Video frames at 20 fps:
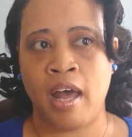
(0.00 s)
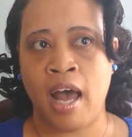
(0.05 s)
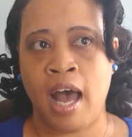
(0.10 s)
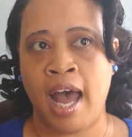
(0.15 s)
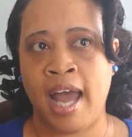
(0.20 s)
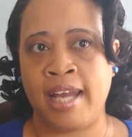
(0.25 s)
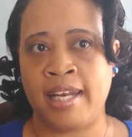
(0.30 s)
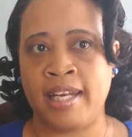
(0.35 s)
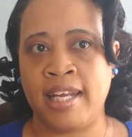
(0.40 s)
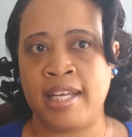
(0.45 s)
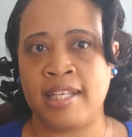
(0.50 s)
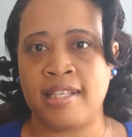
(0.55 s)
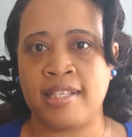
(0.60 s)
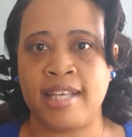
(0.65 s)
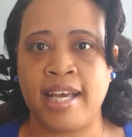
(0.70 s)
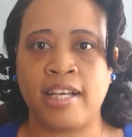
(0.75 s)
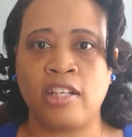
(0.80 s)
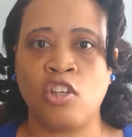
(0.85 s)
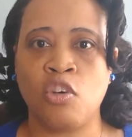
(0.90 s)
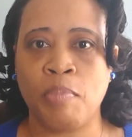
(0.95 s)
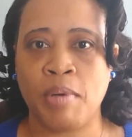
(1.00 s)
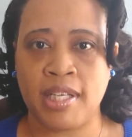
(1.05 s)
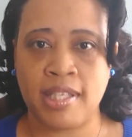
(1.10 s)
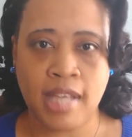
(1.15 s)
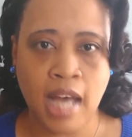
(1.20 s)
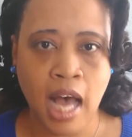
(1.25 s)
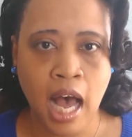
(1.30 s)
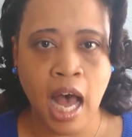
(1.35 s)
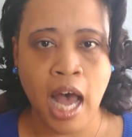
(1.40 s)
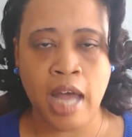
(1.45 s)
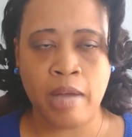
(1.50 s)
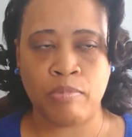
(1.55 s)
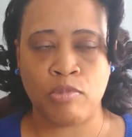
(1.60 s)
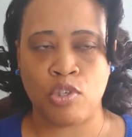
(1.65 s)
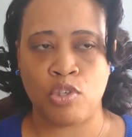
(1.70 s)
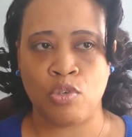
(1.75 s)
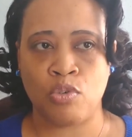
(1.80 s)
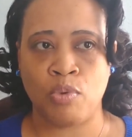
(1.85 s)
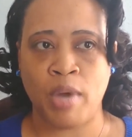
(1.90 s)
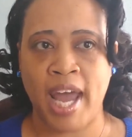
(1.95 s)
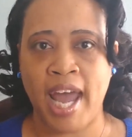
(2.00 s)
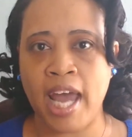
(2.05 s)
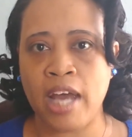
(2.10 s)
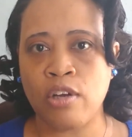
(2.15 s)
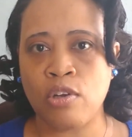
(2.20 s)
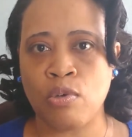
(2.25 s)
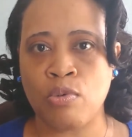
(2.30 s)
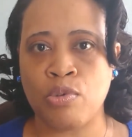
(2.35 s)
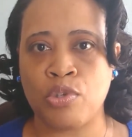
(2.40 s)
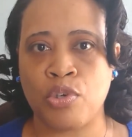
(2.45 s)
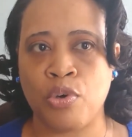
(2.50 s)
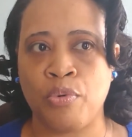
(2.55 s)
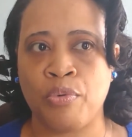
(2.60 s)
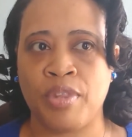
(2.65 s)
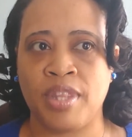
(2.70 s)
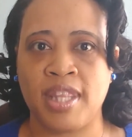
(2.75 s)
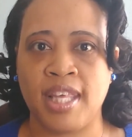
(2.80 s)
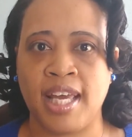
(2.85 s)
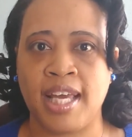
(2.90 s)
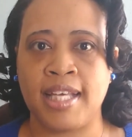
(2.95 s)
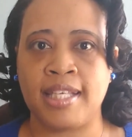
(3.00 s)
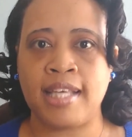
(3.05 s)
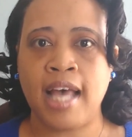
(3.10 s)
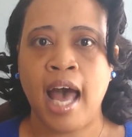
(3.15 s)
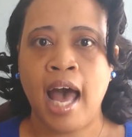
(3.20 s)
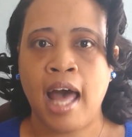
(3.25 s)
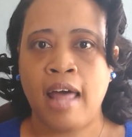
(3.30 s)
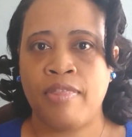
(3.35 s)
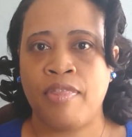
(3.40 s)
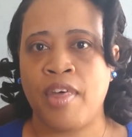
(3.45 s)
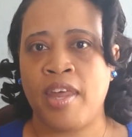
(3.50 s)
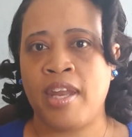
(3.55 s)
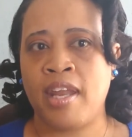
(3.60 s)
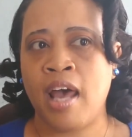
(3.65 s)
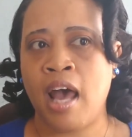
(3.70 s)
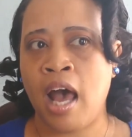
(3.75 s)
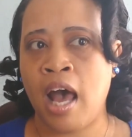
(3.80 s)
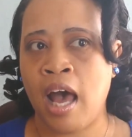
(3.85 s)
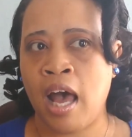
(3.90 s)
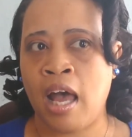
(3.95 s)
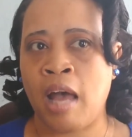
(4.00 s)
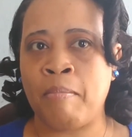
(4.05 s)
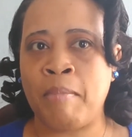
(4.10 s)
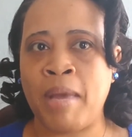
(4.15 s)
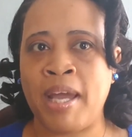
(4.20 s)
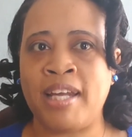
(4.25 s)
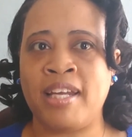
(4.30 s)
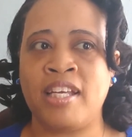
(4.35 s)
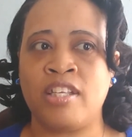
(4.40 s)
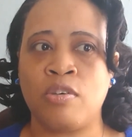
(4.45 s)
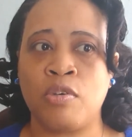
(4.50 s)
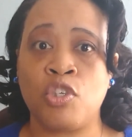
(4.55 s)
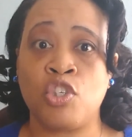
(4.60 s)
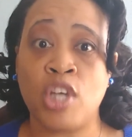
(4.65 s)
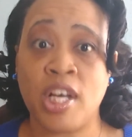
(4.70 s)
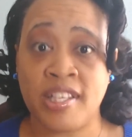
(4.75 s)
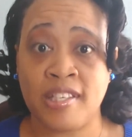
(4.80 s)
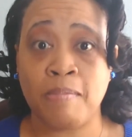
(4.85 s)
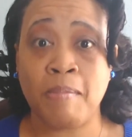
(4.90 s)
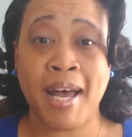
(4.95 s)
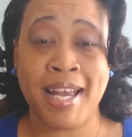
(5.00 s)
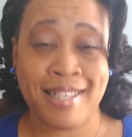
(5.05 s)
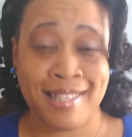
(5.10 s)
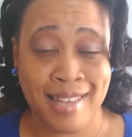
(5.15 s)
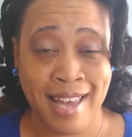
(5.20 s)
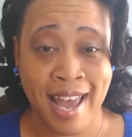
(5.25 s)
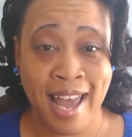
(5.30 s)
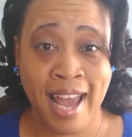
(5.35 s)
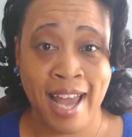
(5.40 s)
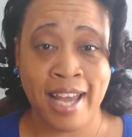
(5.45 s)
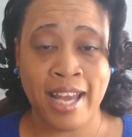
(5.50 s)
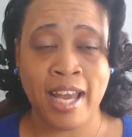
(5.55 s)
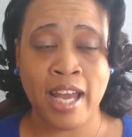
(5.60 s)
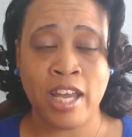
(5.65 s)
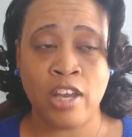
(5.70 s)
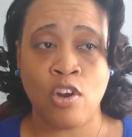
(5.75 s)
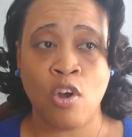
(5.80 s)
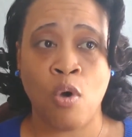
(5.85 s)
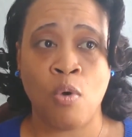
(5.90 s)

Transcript: I need to take a little bit of time to handle certain things, then I may need to adjust my day,